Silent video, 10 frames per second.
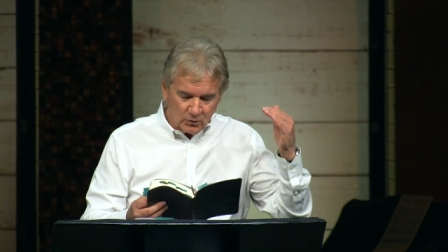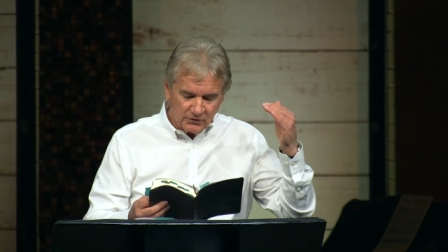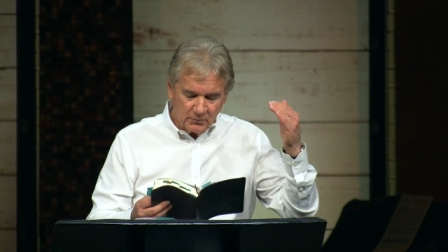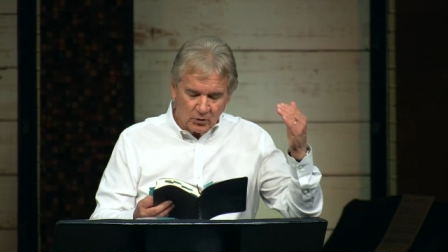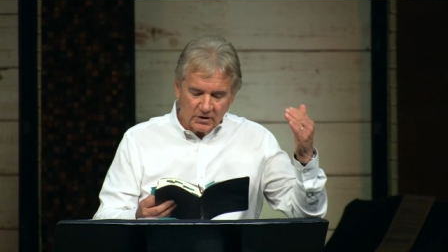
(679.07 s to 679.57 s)

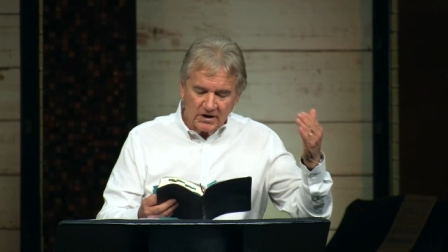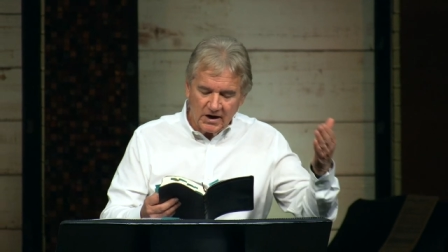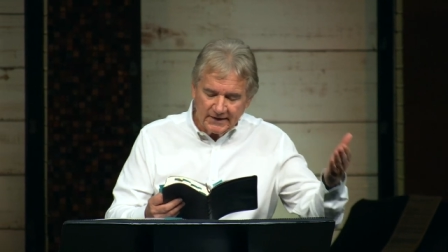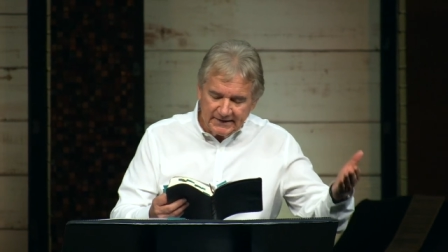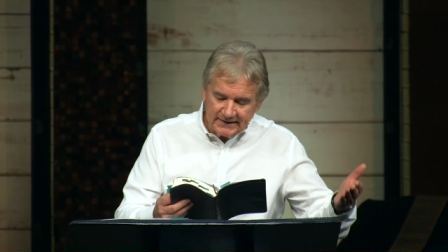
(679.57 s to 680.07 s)
was more
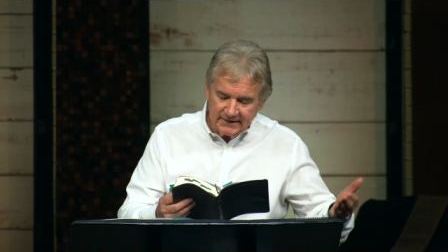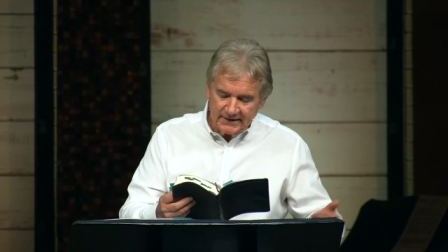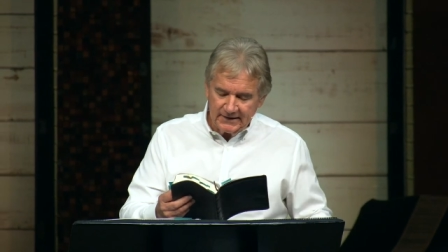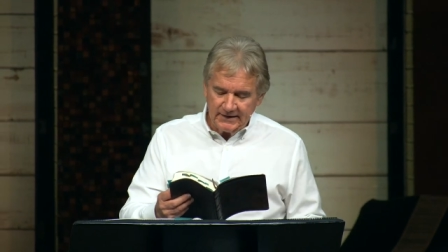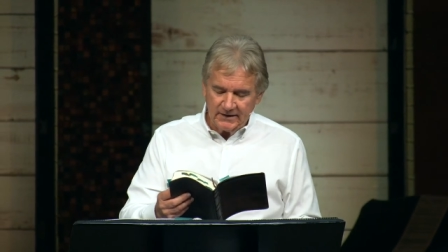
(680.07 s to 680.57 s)
cunning
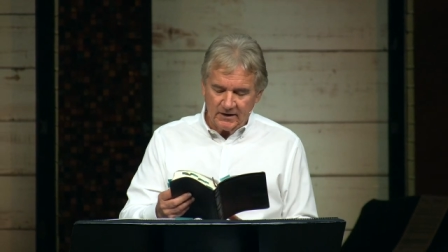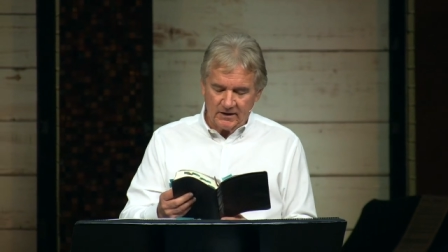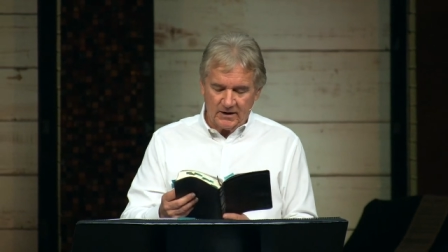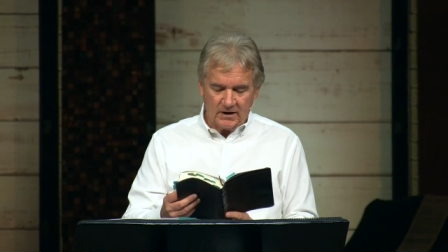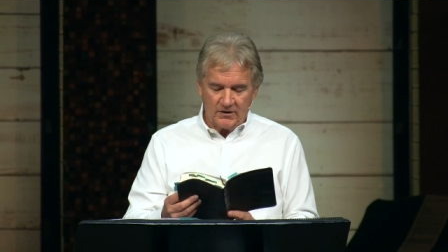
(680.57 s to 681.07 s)
than any
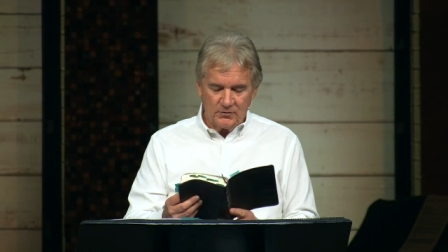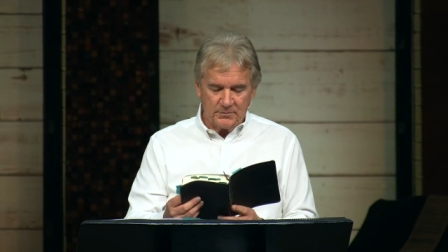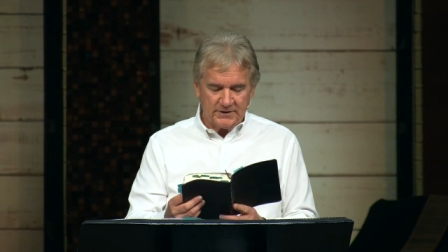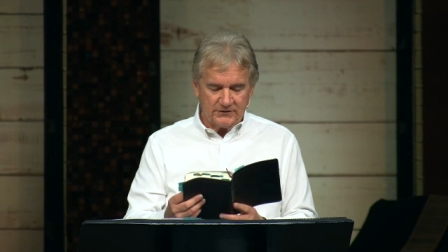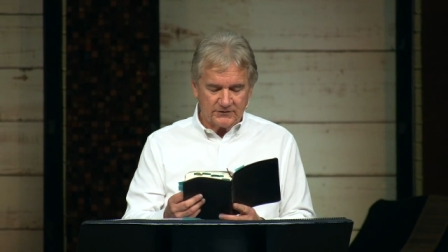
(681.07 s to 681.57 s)
uh, other
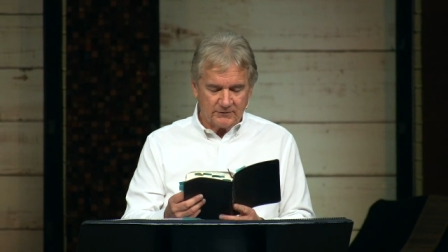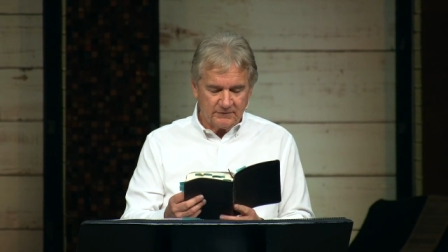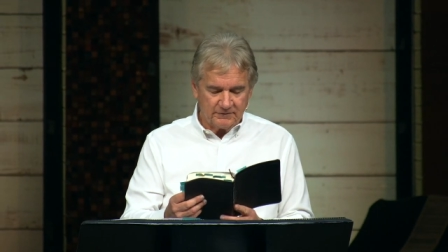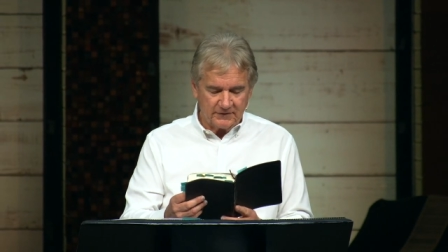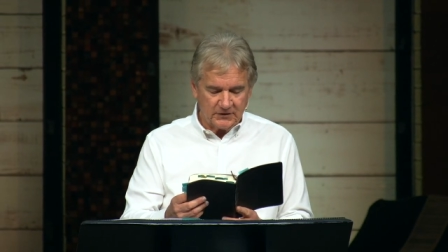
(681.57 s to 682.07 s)
beast of
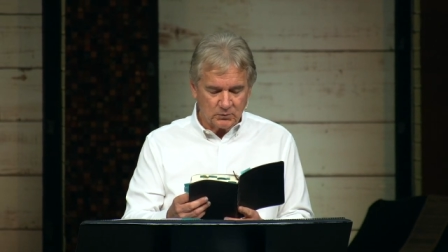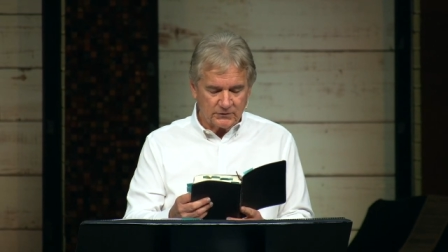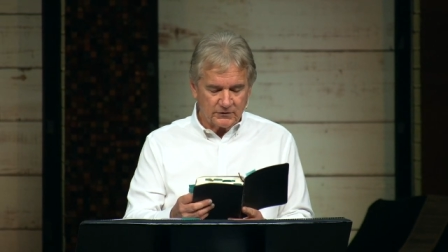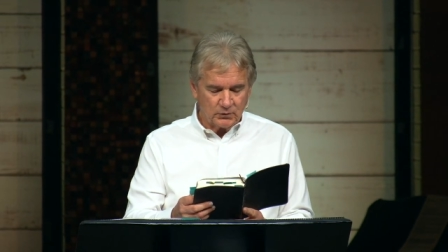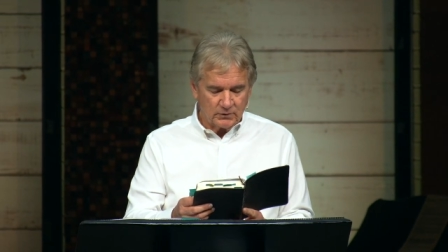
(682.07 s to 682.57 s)
the field
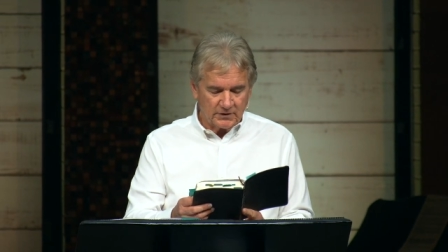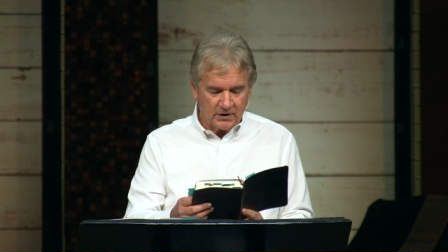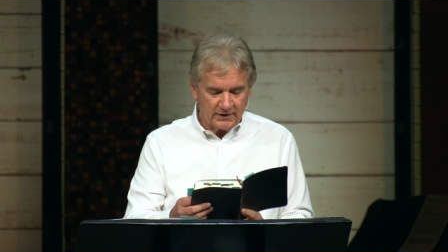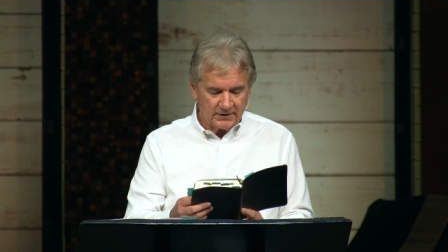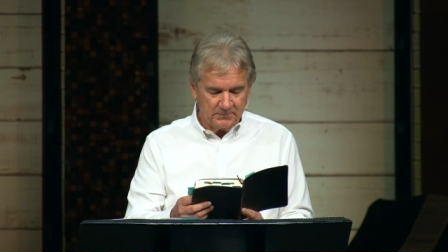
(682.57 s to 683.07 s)
which the Lord
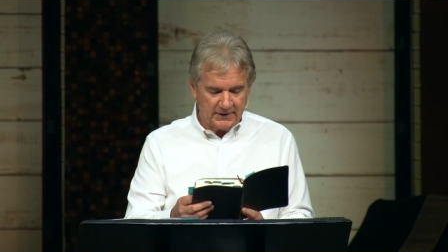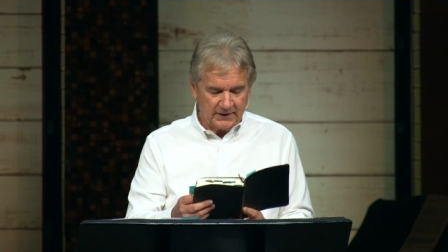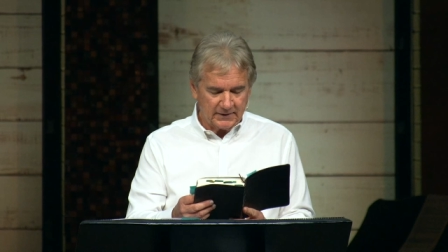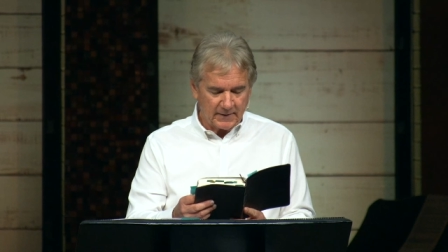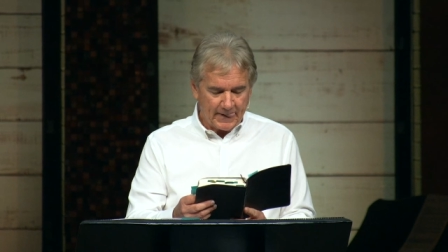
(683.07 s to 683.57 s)
God had
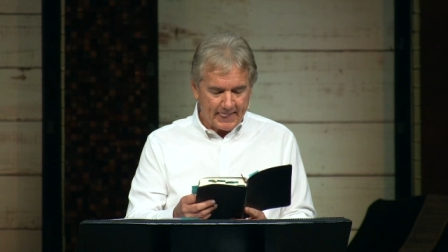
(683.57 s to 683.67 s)
made.